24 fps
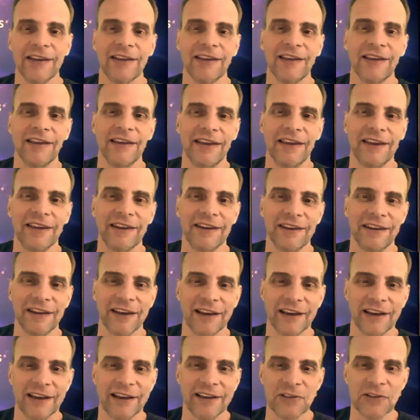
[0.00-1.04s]

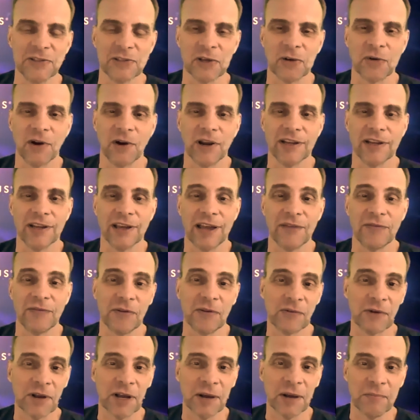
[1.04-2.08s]
And he's a great guy. If you
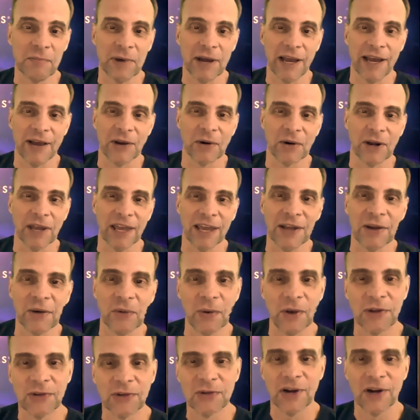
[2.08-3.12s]
ever come by
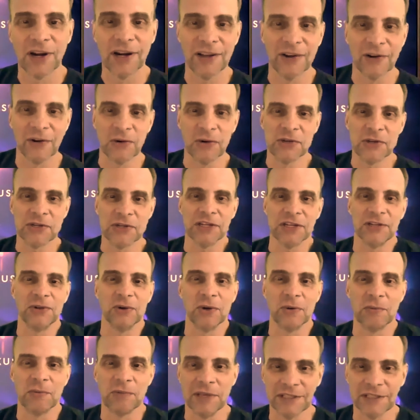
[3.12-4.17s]
Orlando, I'll try to introduce you
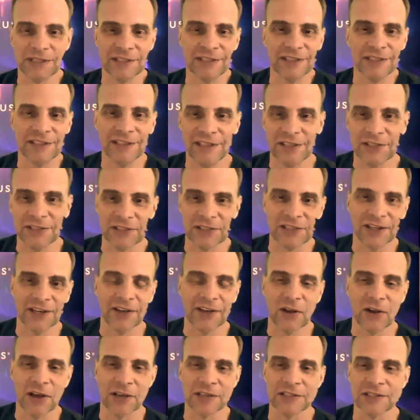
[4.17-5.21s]
to him. He's
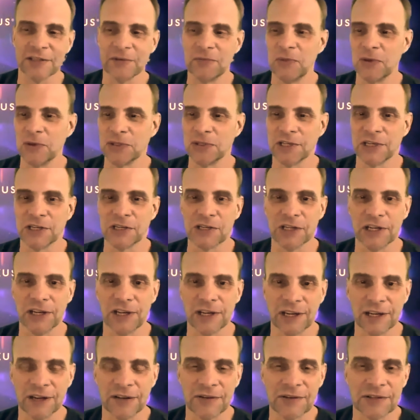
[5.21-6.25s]
an awesome
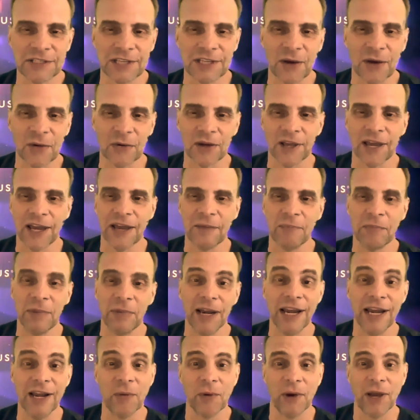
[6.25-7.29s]
musician and sound guy. But
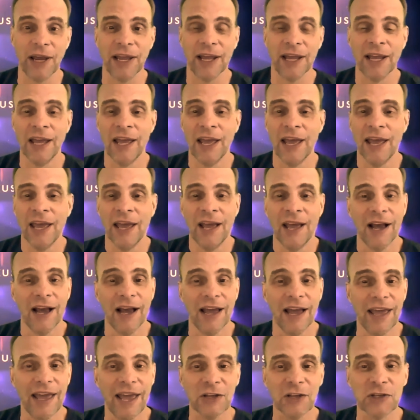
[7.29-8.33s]
anyway,
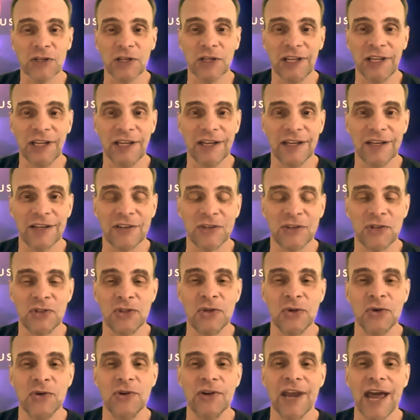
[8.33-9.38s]
I actually
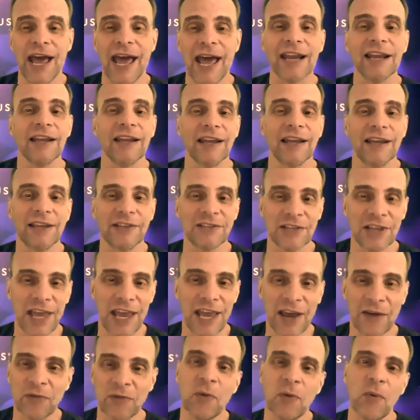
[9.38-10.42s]
do not like to
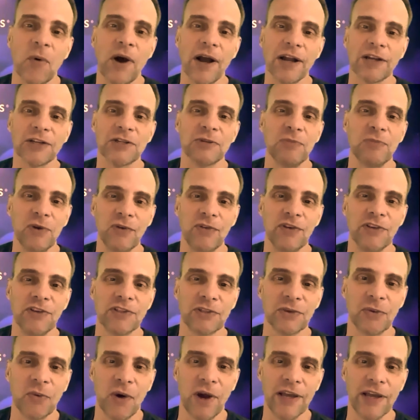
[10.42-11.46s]
ever watch
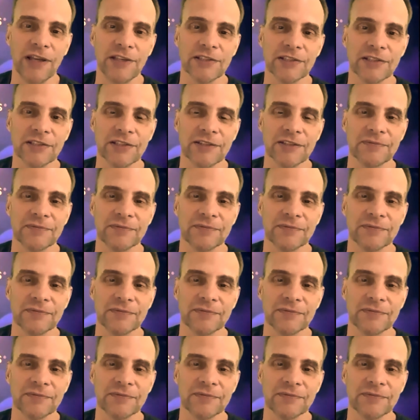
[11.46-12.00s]
movies twice.